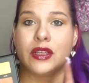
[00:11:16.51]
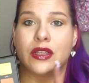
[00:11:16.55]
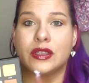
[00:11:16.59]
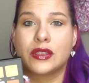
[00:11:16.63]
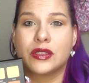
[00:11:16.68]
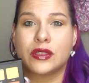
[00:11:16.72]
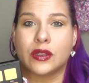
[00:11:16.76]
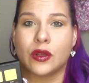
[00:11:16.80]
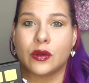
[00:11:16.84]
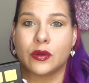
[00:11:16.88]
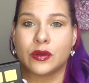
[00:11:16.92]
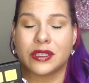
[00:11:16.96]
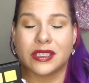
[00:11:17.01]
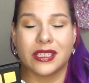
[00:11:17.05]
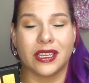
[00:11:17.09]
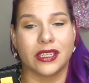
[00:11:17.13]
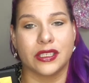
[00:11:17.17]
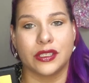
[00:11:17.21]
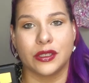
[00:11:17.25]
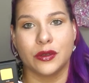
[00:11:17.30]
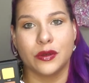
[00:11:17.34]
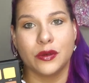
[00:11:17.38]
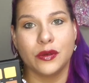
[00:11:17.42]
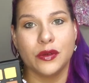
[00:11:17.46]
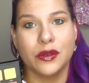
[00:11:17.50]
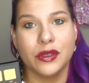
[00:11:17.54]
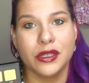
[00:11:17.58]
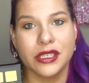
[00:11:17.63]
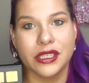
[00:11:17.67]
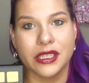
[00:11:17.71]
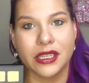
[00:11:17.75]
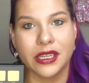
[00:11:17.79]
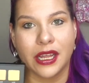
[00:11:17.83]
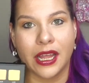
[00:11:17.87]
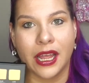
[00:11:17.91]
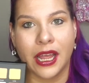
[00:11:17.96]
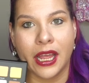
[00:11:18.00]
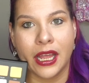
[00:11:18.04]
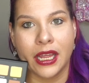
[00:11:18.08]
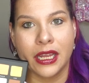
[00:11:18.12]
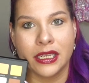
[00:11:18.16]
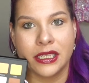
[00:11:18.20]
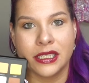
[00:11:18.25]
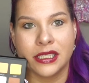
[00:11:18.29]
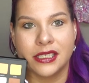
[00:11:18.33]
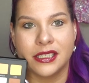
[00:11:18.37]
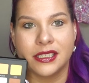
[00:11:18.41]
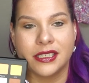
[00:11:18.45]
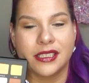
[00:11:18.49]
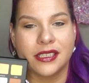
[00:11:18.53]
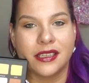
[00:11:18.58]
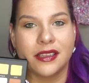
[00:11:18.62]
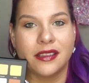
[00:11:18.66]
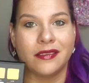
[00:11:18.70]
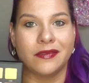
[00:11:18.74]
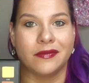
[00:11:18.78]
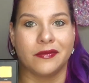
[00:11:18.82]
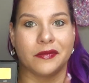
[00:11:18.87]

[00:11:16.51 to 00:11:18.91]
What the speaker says: So stay tuned, and